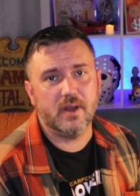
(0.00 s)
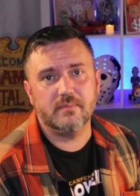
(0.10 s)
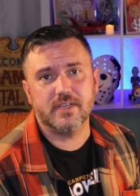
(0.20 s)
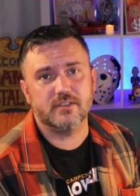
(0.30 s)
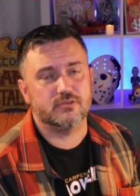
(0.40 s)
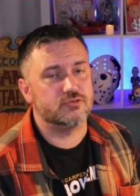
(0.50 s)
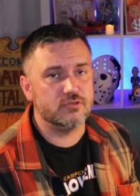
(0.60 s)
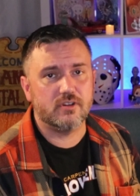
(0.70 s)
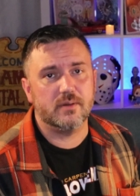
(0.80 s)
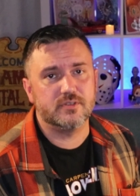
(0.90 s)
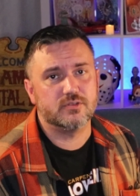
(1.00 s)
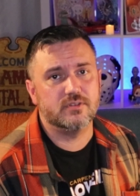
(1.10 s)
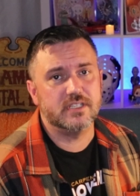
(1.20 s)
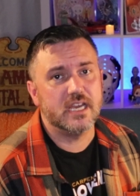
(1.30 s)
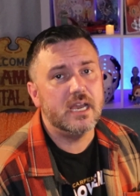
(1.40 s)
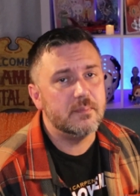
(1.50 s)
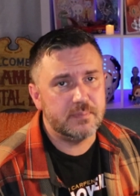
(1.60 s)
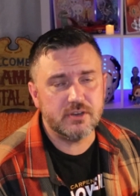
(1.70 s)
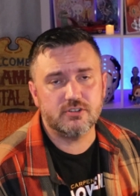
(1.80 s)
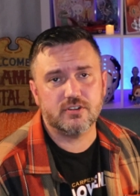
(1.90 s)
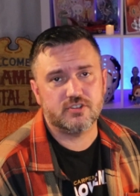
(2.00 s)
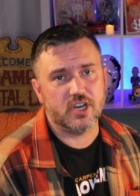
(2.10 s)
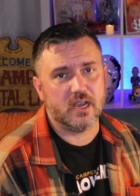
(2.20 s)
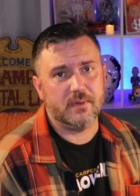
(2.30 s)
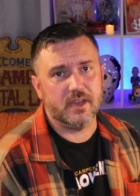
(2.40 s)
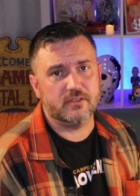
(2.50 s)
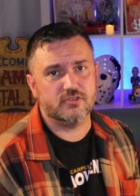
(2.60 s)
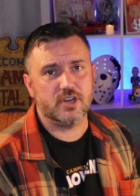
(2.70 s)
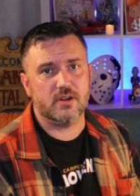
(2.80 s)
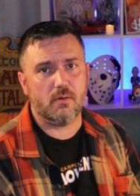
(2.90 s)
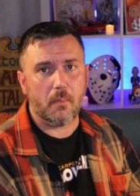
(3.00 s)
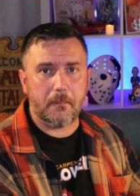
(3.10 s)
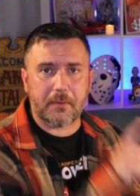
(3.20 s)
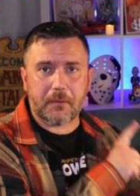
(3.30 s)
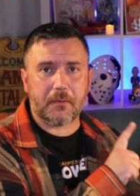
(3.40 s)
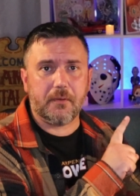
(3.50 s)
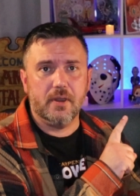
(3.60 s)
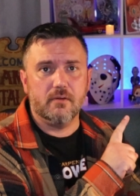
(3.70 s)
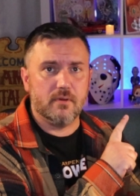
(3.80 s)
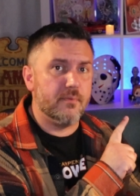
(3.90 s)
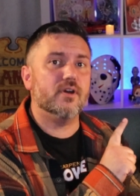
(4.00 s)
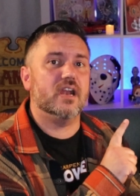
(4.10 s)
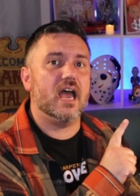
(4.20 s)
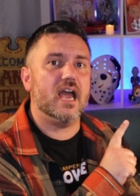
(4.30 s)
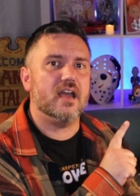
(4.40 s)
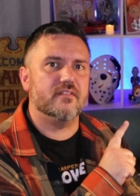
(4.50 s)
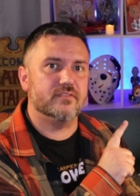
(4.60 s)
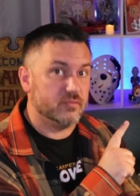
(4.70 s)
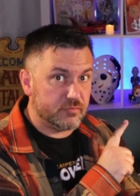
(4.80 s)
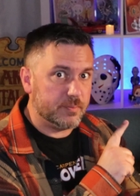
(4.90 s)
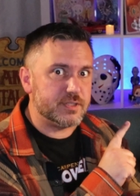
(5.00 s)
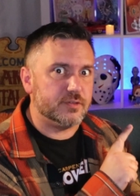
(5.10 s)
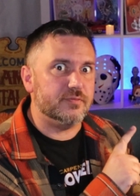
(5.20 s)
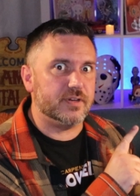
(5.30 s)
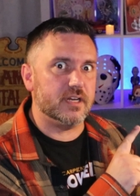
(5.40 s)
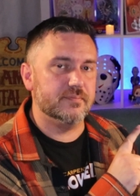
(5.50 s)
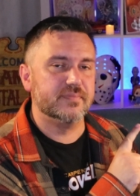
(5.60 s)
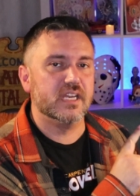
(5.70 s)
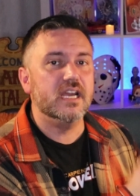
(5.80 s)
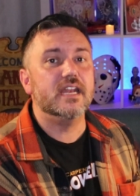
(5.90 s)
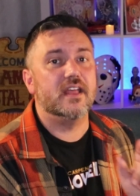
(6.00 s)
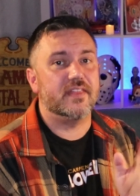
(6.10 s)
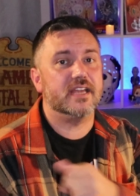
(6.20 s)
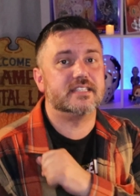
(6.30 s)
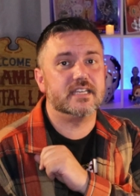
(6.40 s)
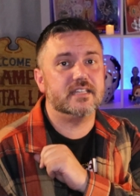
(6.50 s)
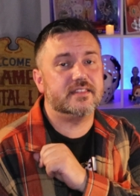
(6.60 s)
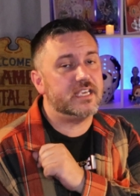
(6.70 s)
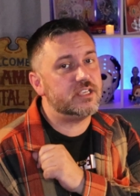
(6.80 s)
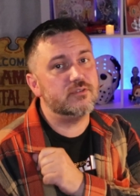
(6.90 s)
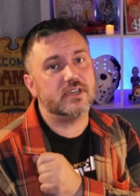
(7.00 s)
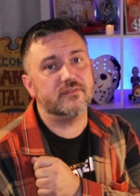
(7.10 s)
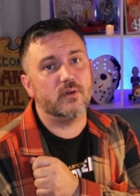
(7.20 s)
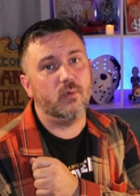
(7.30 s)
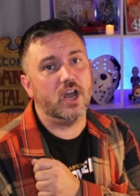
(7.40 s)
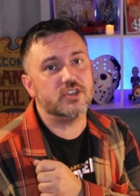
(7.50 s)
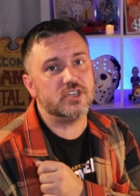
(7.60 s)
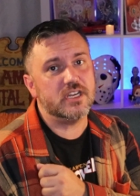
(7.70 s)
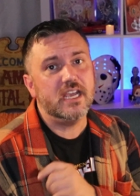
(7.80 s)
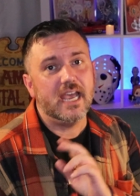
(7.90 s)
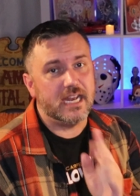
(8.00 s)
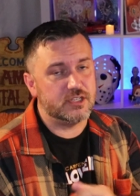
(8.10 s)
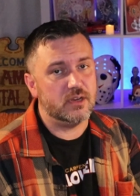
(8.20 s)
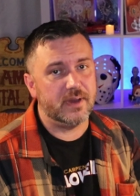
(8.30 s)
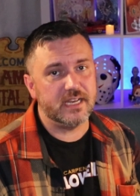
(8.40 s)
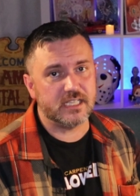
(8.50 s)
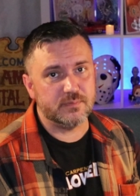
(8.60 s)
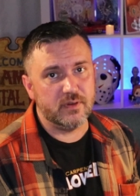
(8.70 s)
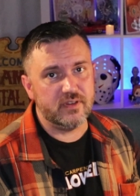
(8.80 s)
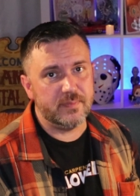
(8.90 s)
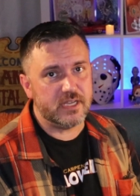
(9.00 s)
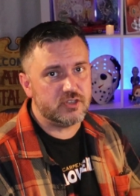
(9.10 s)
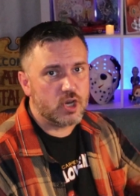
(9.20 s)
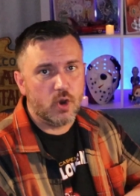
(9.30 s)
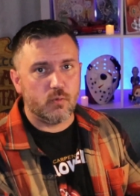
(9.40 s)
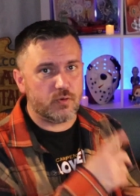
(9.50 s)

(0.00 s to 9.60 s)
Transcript: updates or true crime stories, be sure to check out my other channel, Report Live from a Sofa. Now that's it. Thank you again for watching, and until my next movie binge,